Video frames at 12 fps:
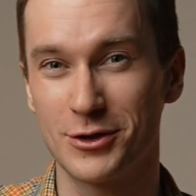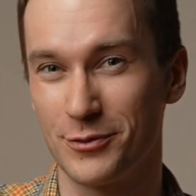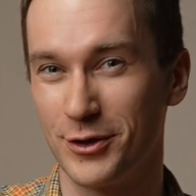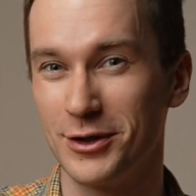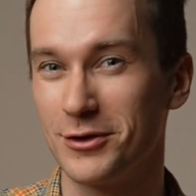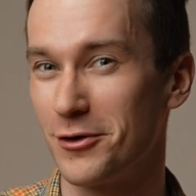to
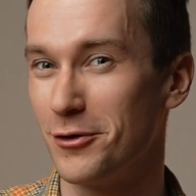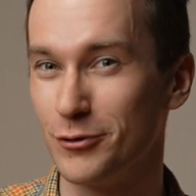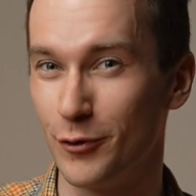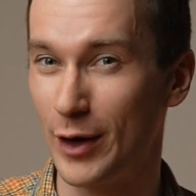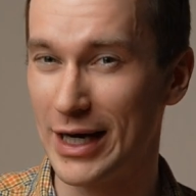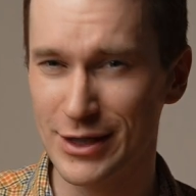bring your
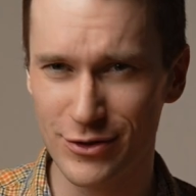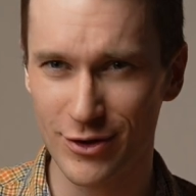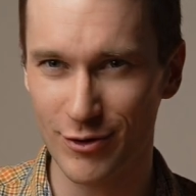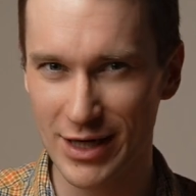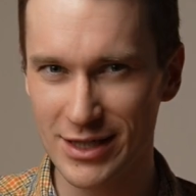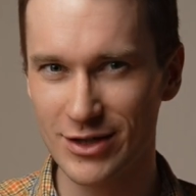own wine to a
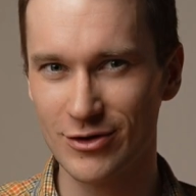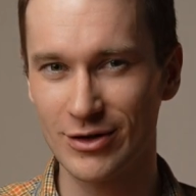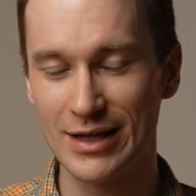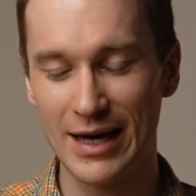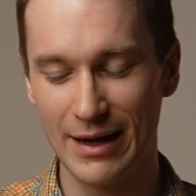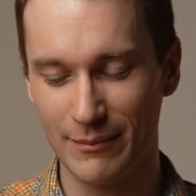
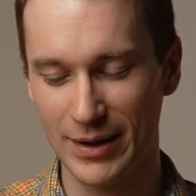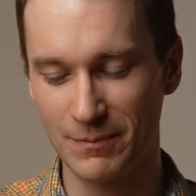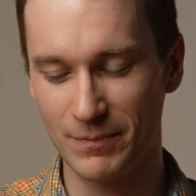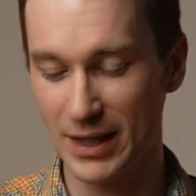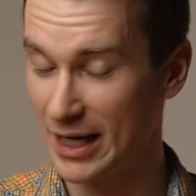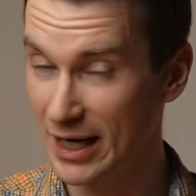restaurant, but
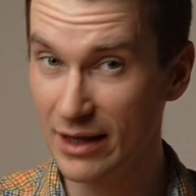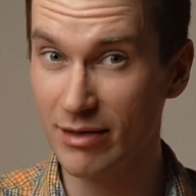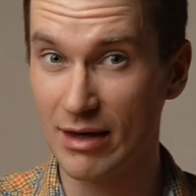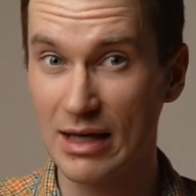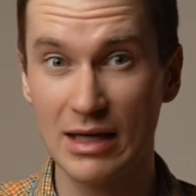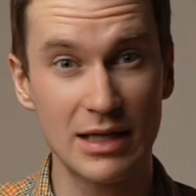I
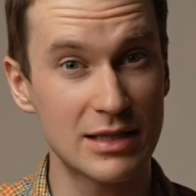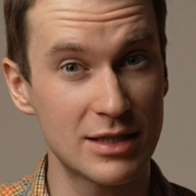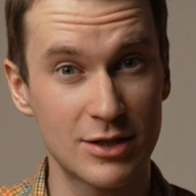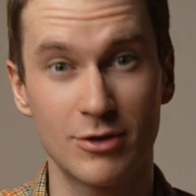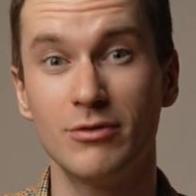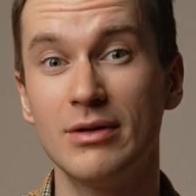think
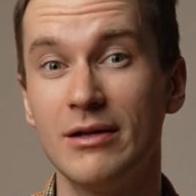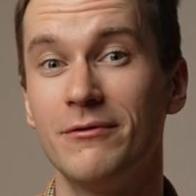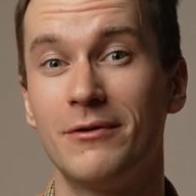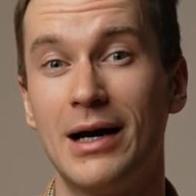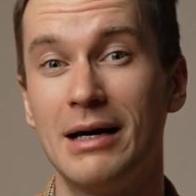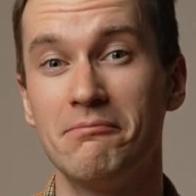it's totally
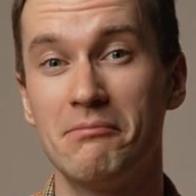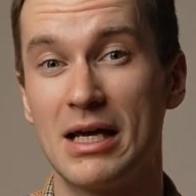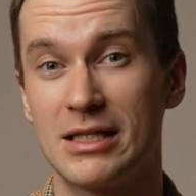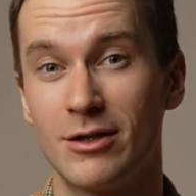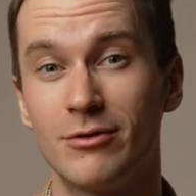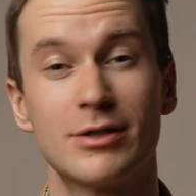fine
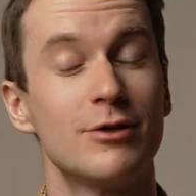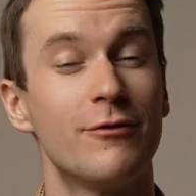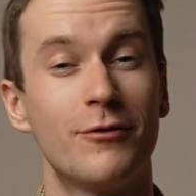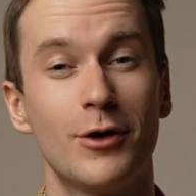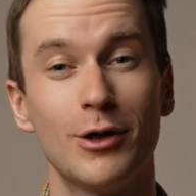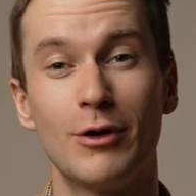as long as you
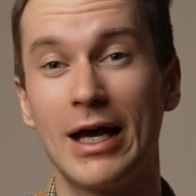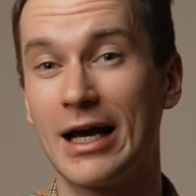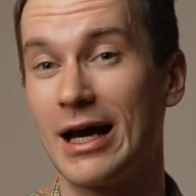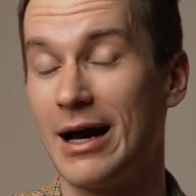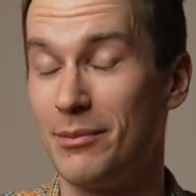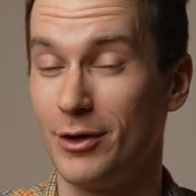follow a
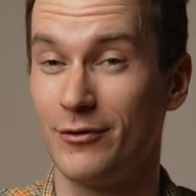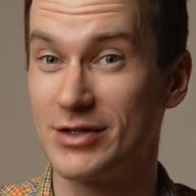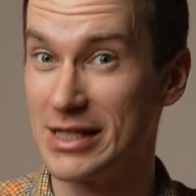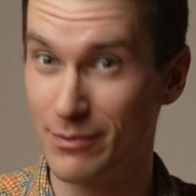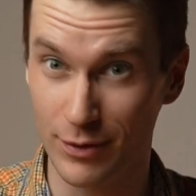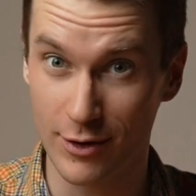couple of
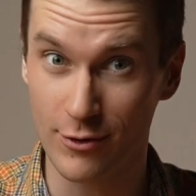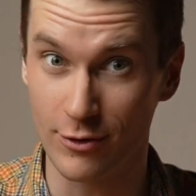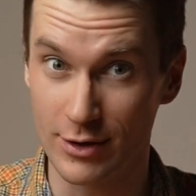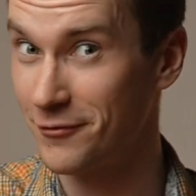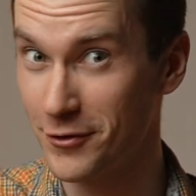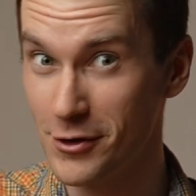simple
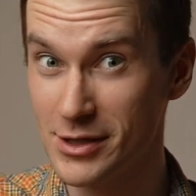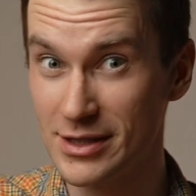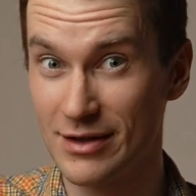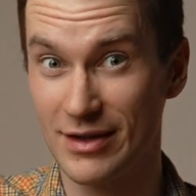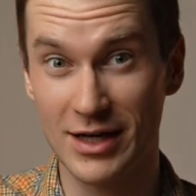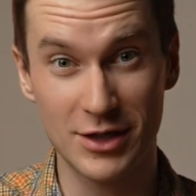rules.
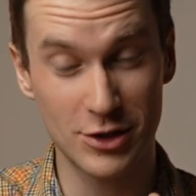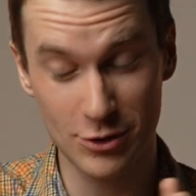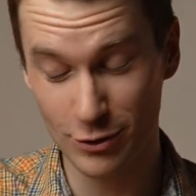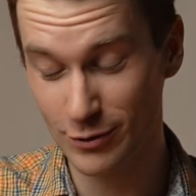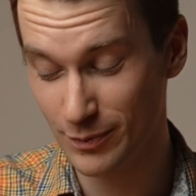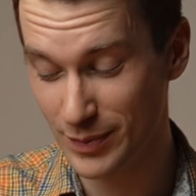First, there
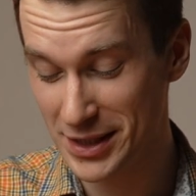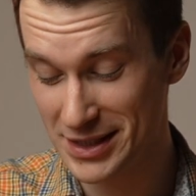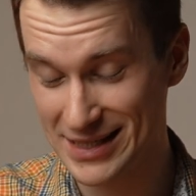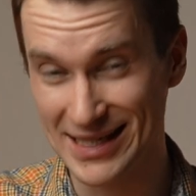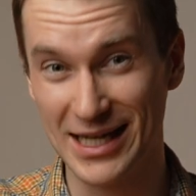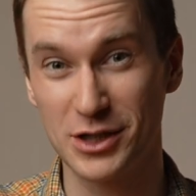shouldn't be
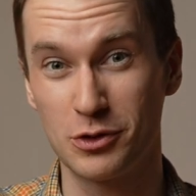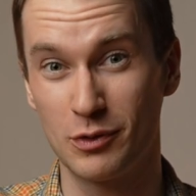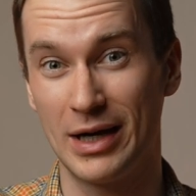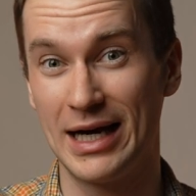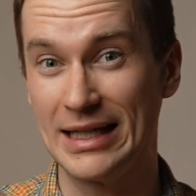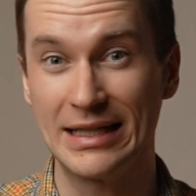such
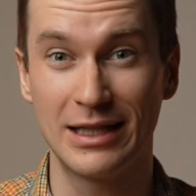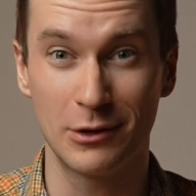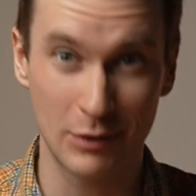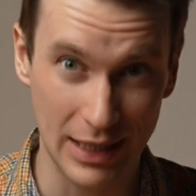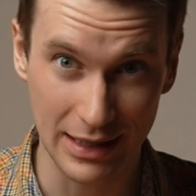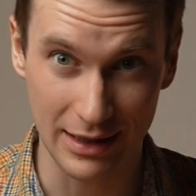wine in the
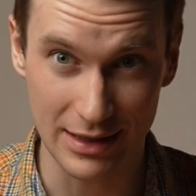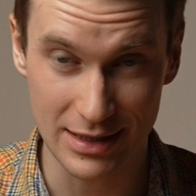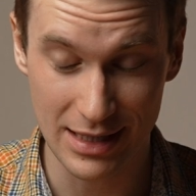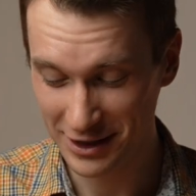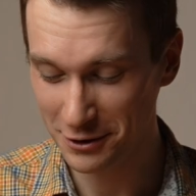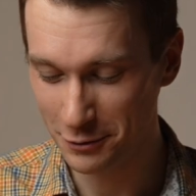wine list.
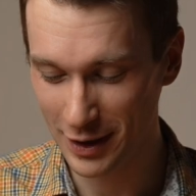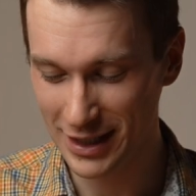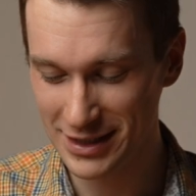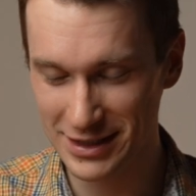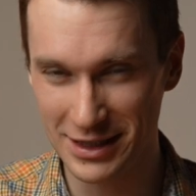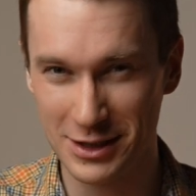
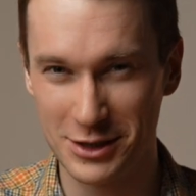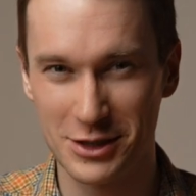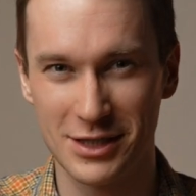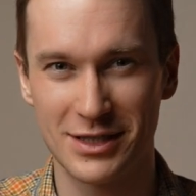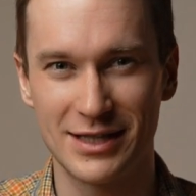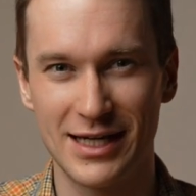Otherwise, it
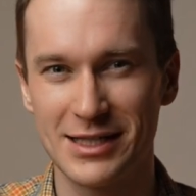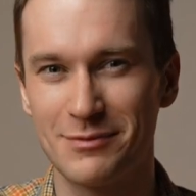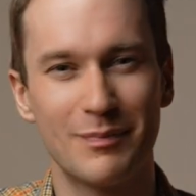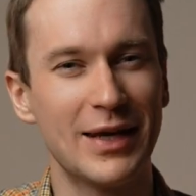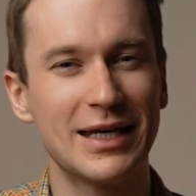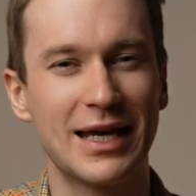just doesn't
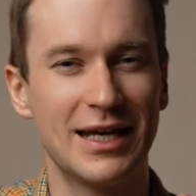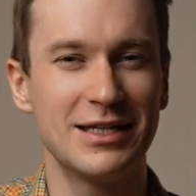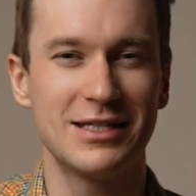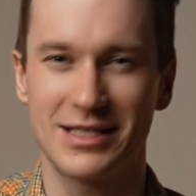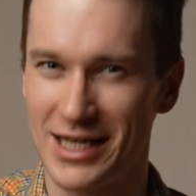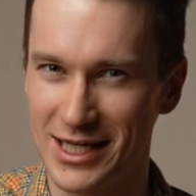make any
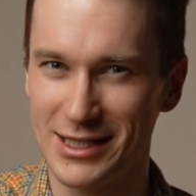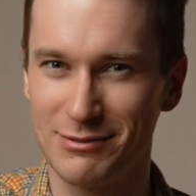sense,